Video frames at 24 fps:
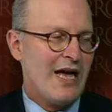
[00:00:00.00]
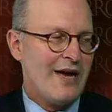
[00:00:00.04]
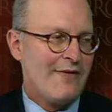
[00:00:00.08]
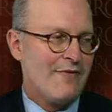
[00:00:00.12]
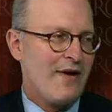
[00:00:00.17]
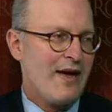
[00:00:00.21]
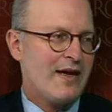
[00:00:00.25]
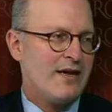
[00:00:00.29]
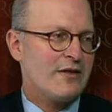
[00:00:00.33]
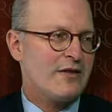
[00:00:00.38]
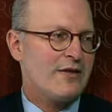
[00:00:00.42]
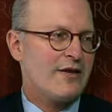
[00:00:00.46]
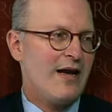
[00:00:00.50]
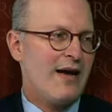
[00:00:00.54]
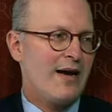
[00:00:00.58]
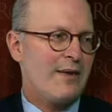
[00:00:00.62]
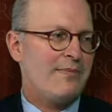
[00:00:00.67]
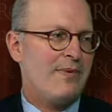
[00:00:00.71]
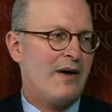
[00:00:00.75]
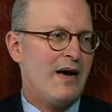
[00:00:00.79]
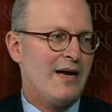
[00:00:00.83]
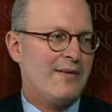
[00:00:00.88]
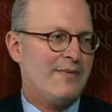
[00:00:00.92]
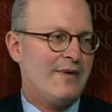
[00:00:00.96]
ever had a stock
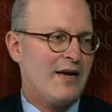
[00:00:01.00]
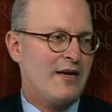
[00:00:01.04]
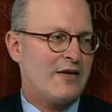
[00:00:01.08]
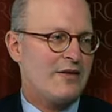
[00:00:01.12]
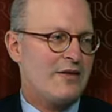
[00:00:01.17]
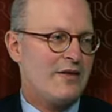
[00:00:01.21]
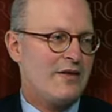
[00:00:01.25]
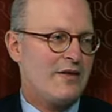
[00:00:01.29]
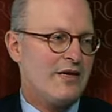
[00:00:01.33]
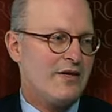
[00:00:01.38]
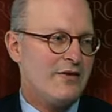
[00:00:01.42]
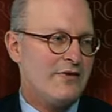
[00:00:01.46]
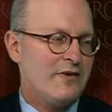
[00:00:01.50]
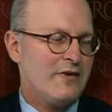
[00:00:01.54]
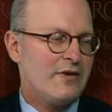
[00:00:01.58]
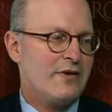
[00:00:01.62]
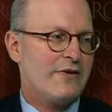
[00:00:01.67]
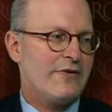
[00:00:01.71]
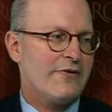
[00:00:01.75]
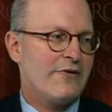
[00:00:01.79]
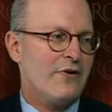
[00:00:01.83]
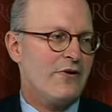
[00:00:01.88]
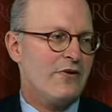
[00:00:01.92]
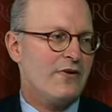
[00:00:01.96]
buyback since he took
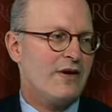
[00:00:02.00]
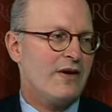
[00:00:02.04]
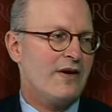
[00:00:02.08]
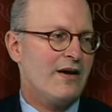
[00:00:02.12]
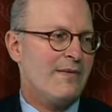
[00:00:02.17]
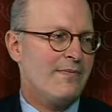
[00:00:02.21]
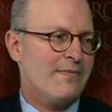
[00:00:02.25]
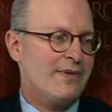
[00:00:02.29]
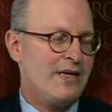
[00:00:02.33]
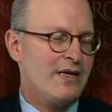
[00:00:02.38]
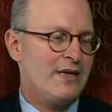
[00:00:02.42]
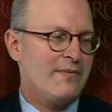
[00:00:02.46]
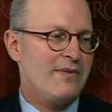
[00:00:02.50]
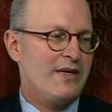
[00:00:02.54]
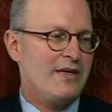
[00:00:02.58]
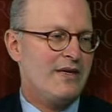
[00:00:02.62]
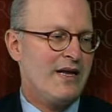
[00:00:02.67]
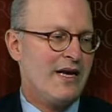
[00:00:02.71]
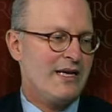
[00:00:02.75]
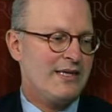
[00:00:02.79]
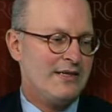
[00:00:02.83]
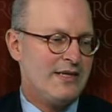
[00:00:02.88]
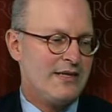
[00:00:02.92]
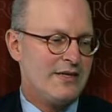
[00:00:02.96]
control of the company in the
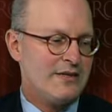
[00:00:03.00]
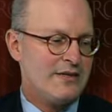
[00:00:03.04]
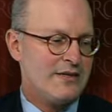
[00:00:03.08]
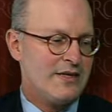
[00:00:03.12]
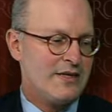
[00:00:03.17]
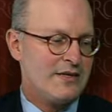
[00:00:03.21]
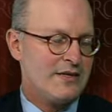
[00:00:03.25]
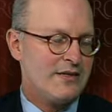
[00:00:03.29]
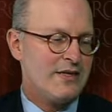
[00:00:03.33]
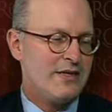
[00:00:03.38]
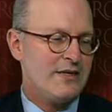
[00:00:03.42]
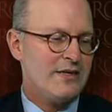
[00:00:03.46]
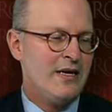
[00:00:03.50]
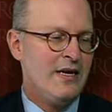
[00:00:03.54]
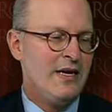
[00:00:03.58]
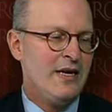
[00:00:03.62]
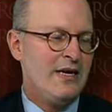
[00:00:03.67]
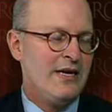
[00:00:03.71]
mid-1960s.